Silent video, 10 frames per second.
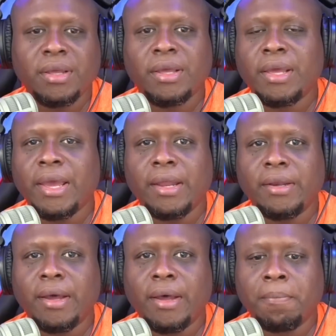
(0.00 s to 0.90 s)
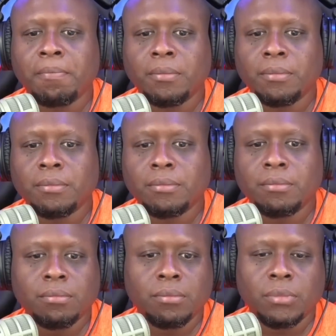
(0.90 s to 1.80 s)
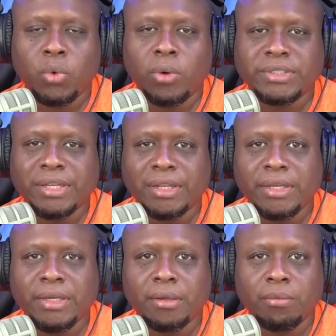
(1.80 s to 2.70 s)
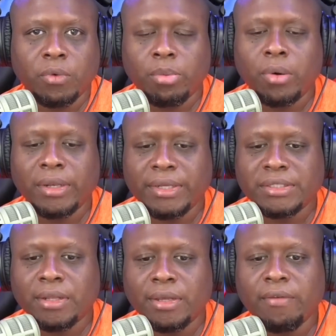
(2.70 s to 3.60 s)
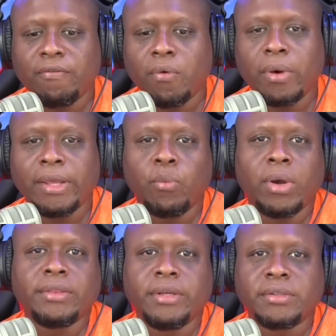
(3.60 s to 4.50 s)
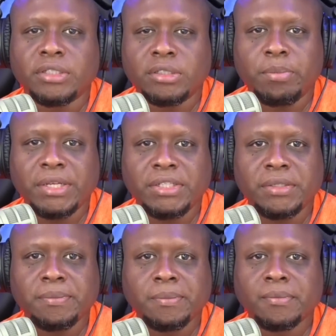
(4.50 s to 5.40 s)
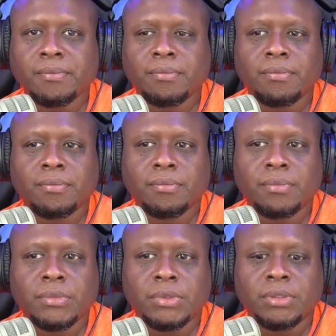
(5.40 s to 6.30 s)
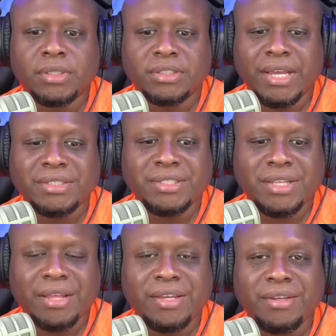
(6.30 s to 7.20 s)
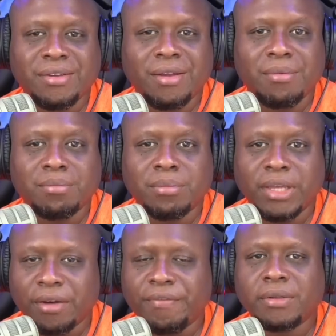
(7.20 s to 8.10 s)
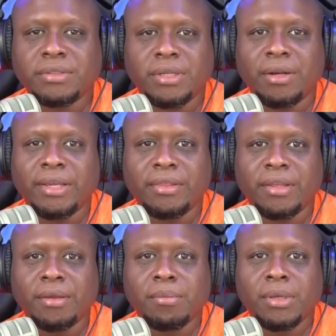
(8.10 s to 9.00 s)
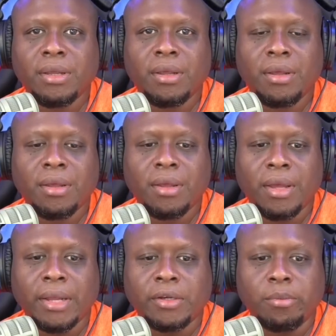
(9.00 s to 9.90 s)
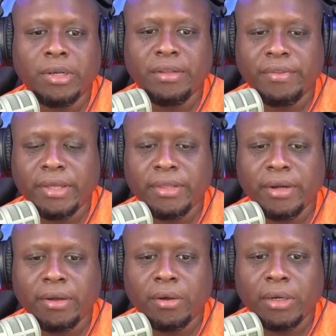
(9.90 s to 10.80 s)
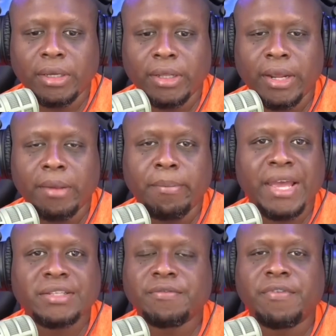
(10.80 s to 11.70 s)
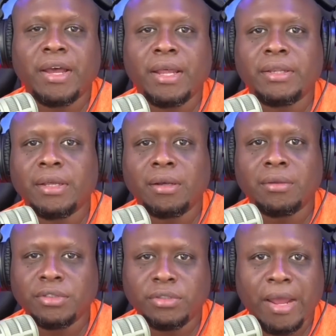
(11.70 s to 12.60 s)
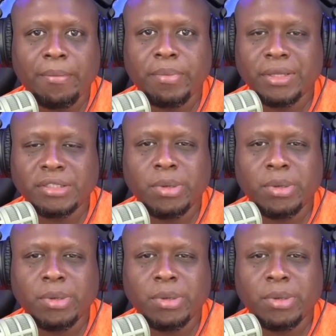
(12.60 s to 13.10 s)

And um, of course, the league reportedly is looking for a one year suspension. The Texans, I think um, the NFL is going to get them. I do believe that they're going to get a massive fine. They're going to lose draft picks.